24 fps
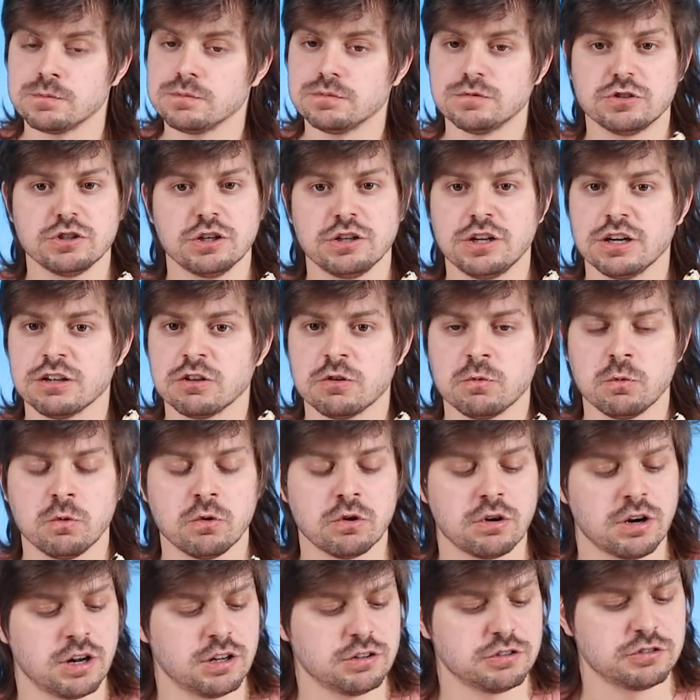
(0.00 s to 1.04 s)
don't like the
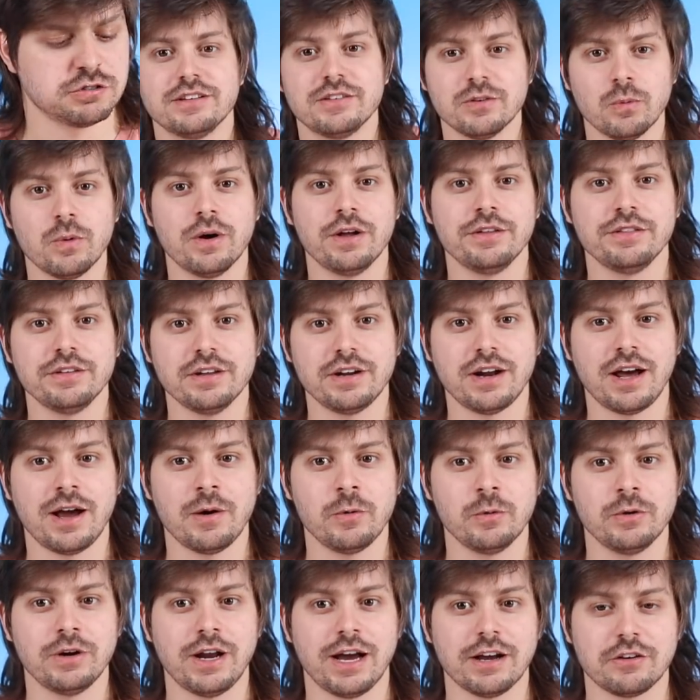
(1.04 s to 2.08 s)
walnuts. The one that I
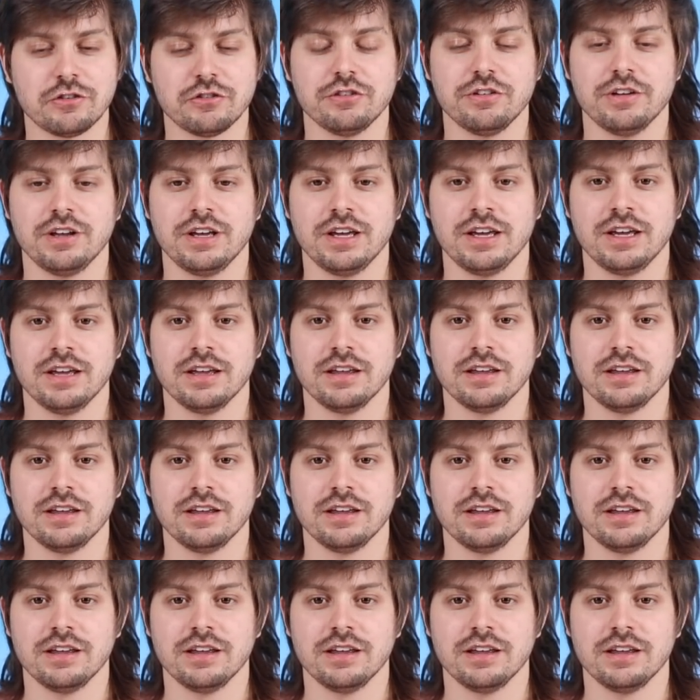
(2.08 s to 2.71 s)
would actually